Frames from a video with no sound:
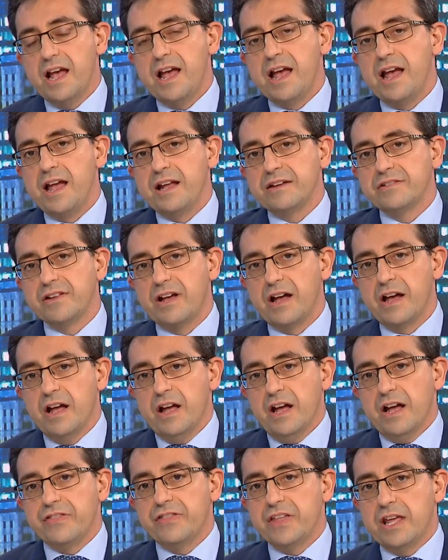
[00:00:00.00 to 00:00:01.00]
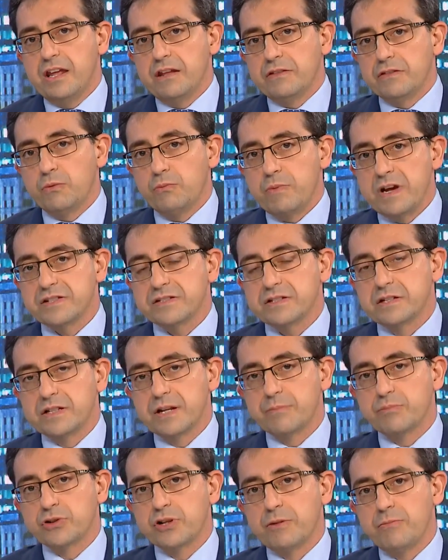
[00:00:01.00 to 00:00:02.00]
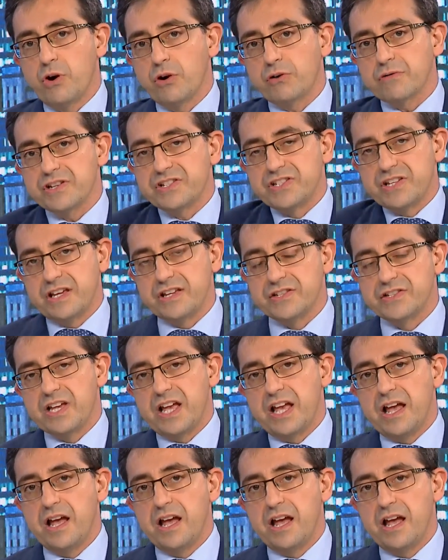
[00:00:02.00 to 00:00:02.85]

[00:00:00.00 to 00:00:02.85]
And uh, the, the Western liberal democracies,